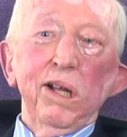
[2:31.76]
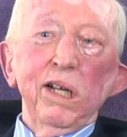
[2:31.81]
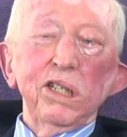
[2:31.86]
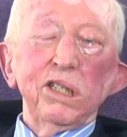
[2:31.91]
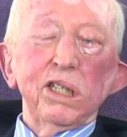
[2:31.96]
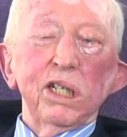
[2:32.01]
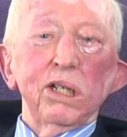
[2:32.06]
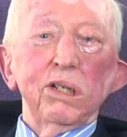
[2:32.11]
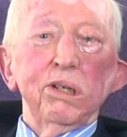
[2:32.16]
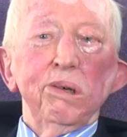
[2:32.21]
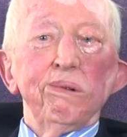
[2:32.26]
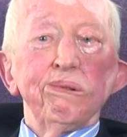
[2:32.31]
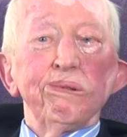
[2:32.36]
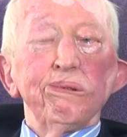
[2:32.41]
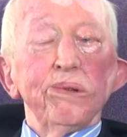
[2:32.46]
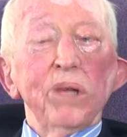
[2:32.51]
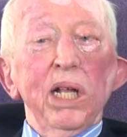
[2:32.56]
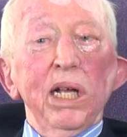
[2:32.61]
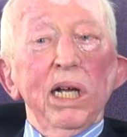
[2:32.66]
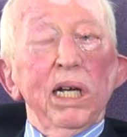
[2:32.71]
So
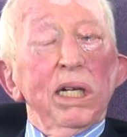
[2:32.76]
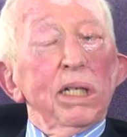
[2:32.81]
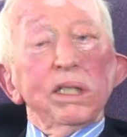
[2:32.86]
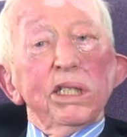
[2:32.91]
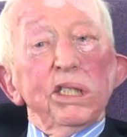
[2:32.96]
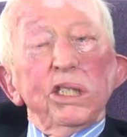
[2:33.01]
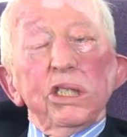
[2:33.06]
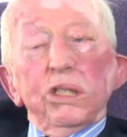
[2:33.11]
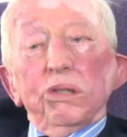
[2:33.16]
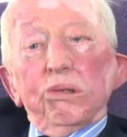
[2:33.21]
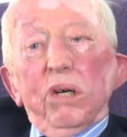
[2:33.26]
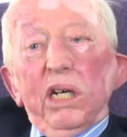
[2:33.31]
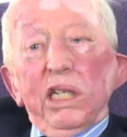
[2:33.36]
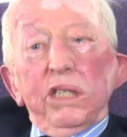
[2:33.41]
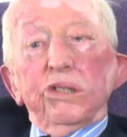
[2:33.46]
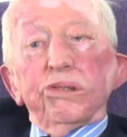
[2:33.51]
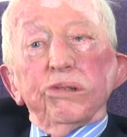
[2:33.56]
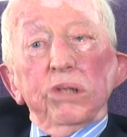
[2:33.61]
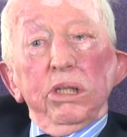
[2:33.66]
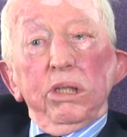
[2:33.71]
this is
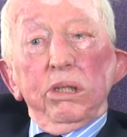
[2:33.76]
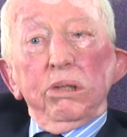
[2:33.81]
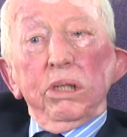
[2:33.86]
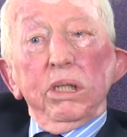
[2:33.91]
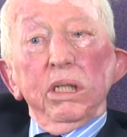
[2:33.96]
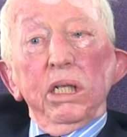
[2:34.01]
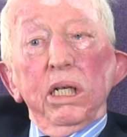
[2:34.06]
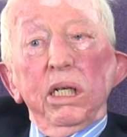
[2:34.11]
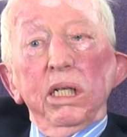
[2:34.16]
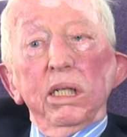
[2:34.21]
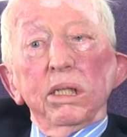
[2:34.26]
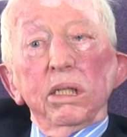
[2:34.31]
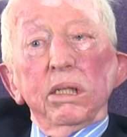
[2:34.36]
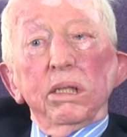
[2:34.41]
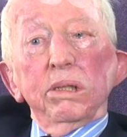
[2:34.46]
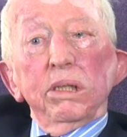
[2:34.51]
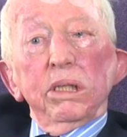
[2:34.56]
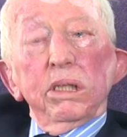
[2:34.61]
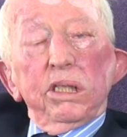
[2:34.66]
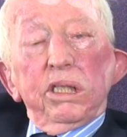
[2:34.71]
quite true.
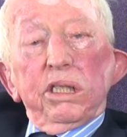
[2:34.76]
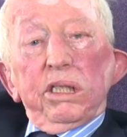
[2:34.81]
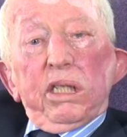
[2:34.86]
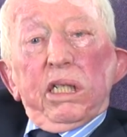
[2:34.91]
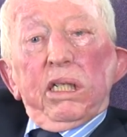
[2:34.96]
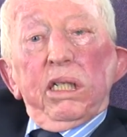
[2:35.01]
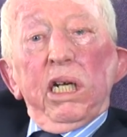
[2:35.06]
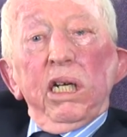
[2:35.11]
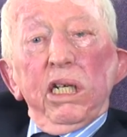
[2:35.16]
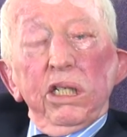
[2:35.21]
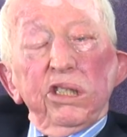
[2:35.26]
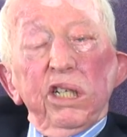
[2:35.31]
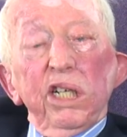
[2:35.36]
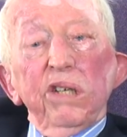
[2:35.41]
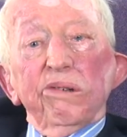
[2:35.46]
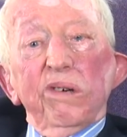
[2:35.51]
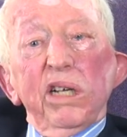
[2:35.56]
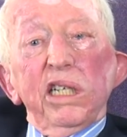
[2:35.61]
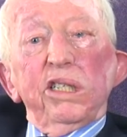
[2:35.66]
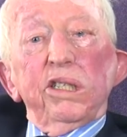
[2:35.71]
This is a
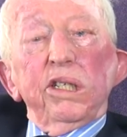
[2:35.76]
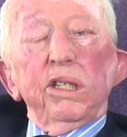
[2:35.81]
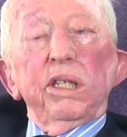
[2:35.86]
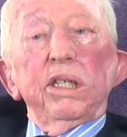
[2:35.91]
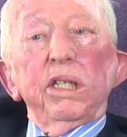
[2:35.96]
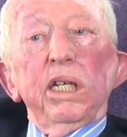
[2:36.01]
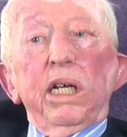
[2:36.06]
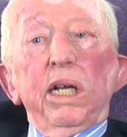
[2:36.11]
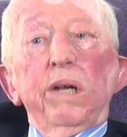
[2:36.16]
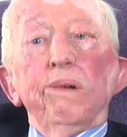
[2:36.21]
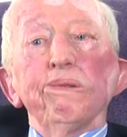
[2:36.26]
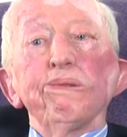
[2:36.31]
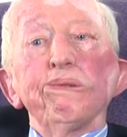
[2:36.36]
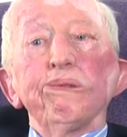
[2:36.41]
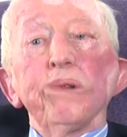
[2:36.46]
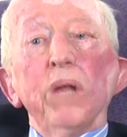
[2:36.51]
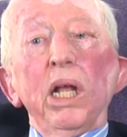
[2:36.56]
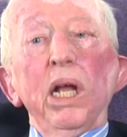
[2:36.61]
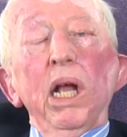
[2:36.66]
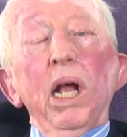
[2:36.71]
generation thing.
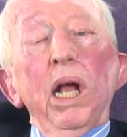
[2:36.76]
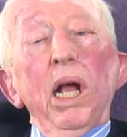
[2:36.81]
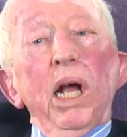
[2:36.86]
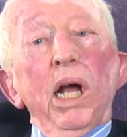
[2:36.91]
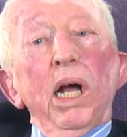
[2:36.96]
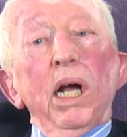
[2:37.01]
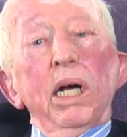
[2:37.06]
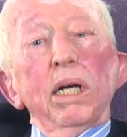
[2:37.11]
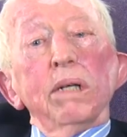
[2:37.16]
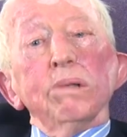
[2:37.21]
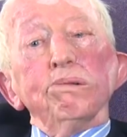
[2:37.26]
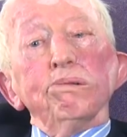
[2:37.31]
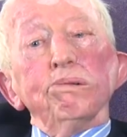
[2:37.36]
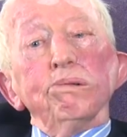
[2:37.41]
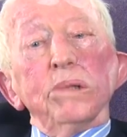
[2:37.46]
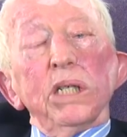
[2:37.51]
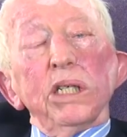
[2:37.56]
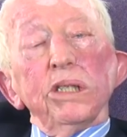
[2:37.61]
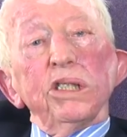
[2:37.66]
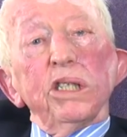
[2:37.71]

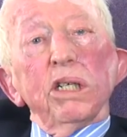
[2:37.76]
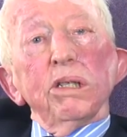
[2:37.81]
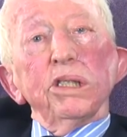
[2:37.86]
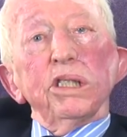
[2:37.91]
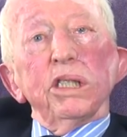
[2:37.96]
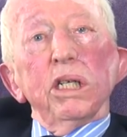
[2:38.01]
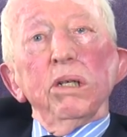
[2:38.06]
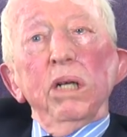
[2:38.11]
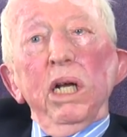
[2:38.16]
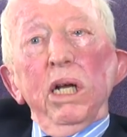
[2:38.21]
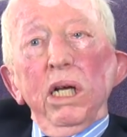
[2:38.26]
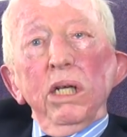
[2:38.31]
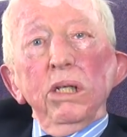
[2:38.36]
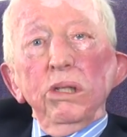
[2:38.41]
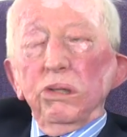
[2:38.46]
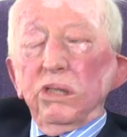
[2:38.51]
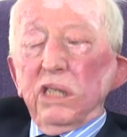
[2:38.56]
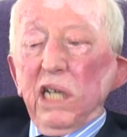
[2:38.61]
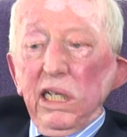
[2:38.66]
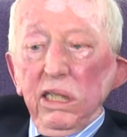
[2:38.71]
And so on. So
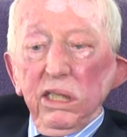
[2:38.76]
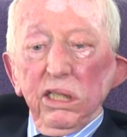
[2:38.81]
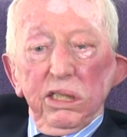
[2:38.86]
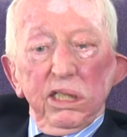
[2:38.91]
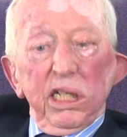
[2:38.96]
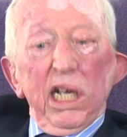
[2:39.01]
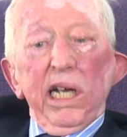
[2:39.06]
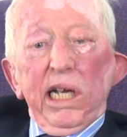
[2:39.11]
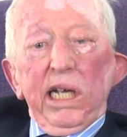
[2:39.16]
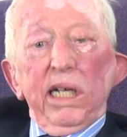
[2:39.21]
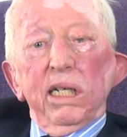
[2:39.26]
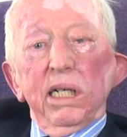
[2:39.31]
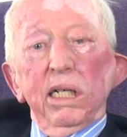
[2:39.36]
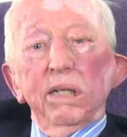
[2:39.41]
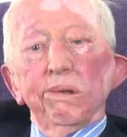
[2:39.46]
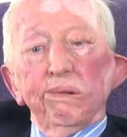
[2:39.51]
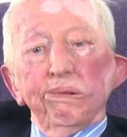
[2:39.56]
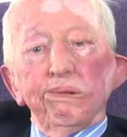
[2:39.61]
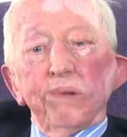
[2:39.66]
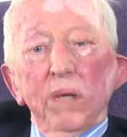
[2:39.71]
you tend to take
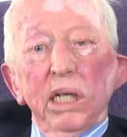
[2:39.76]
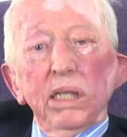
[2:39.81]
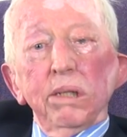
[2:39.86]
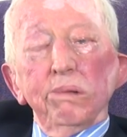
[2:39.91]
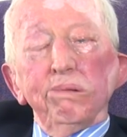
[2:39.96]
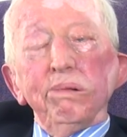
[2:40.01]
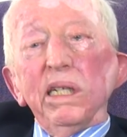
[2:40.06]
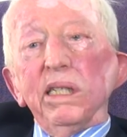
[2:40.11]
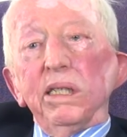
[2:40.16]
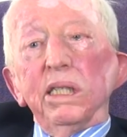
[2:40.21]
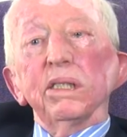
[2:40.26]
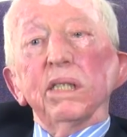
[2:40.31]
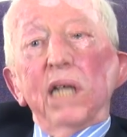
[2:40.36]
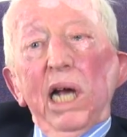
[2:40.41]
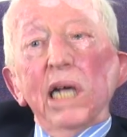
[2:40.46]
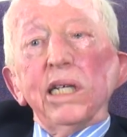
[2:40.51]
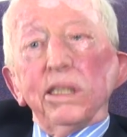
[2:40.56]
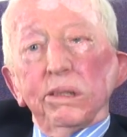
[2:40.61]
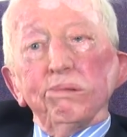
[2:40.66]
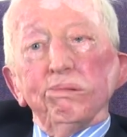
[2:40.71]
an opinion
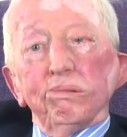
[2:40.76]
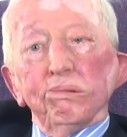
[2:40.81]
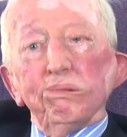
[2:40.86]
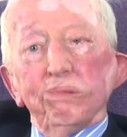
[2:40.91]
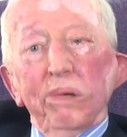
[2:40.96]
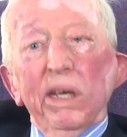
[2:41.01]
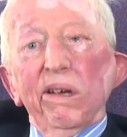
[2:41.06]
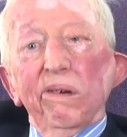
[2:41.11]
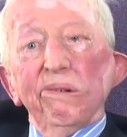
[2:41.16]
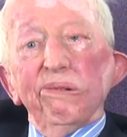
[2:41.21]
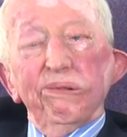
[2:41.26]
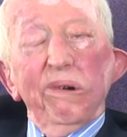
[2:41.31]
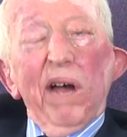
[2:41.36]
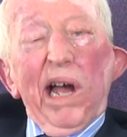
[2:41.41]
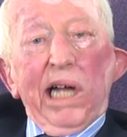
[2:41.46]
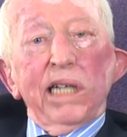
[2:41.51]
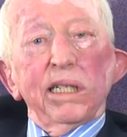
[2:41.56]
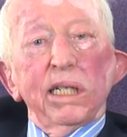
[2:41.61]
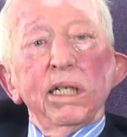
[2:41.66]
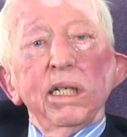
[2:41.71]
as being fact.